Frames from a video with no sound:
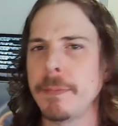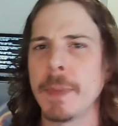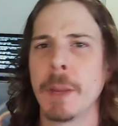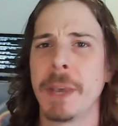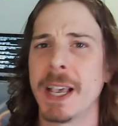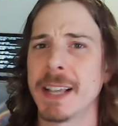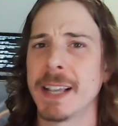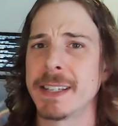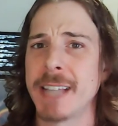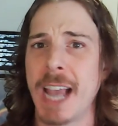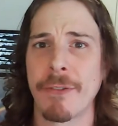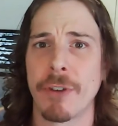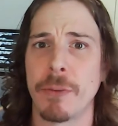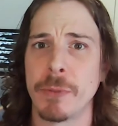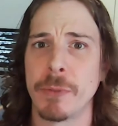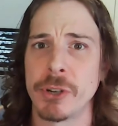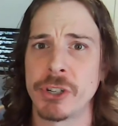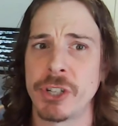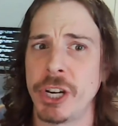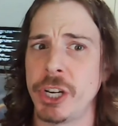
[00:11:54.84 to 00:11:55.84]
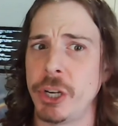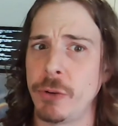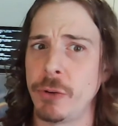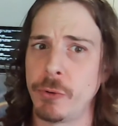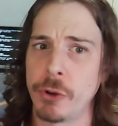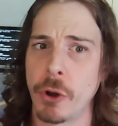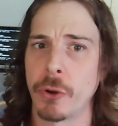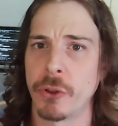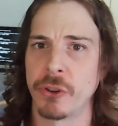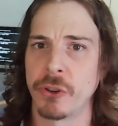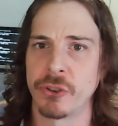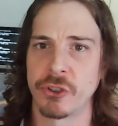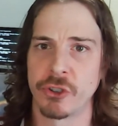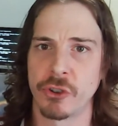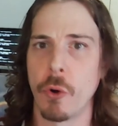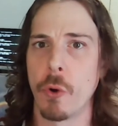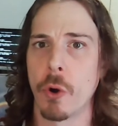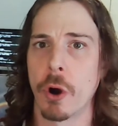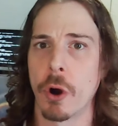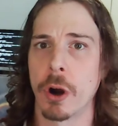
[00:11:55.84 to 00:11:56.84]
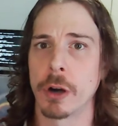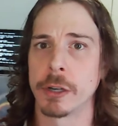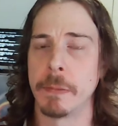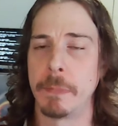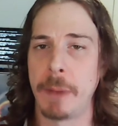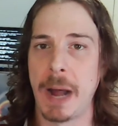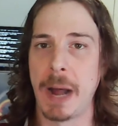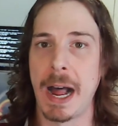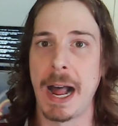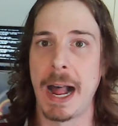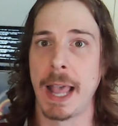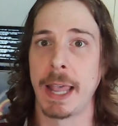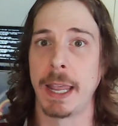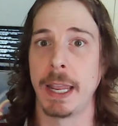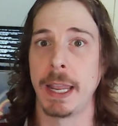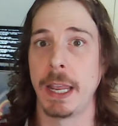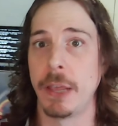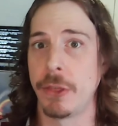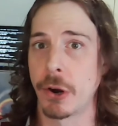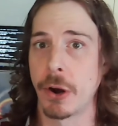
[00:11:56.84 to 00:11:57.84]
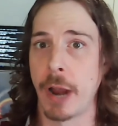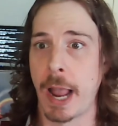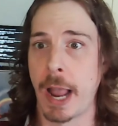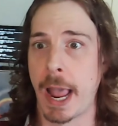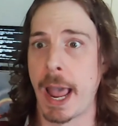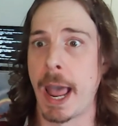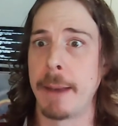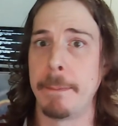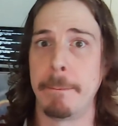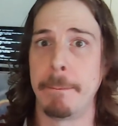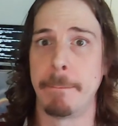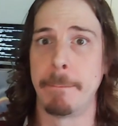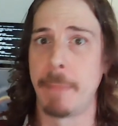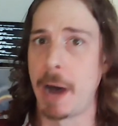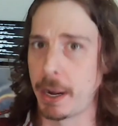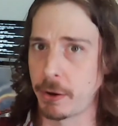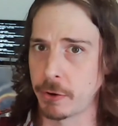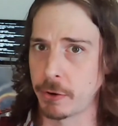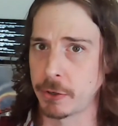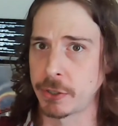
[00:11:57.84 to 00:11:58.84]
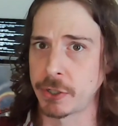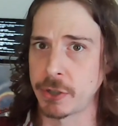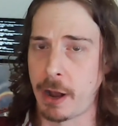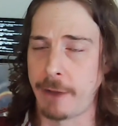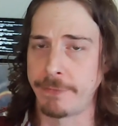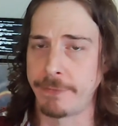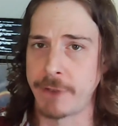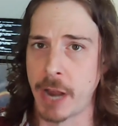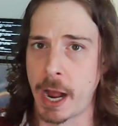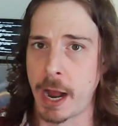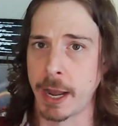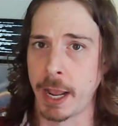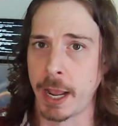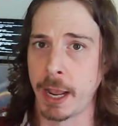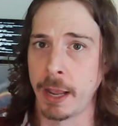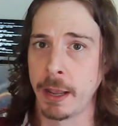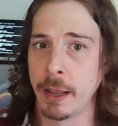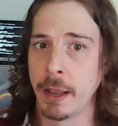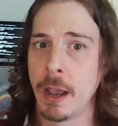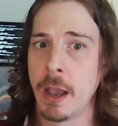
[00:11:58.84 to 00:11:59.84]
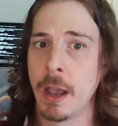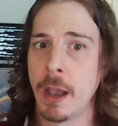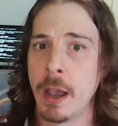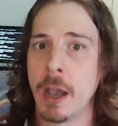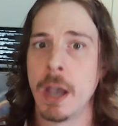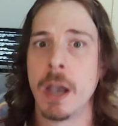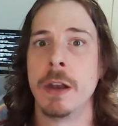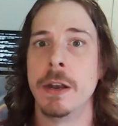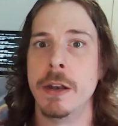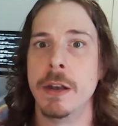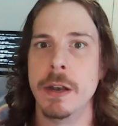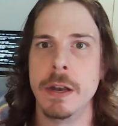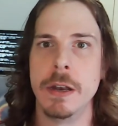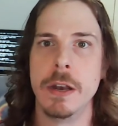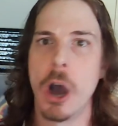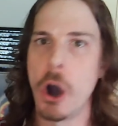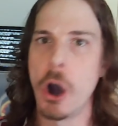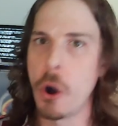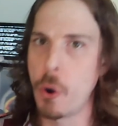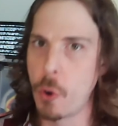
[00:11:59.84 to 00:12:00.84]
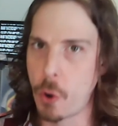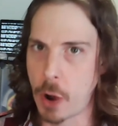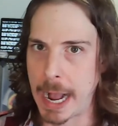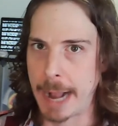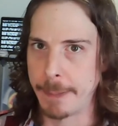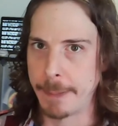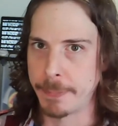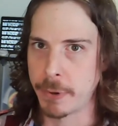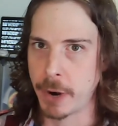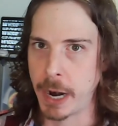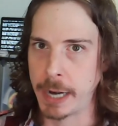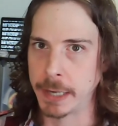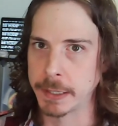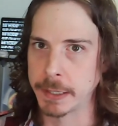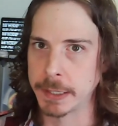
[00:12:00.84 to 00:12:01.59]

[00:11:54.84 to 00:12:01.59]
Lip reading: because every machine you'd go to the store to buy either had Microsoft on it, no operating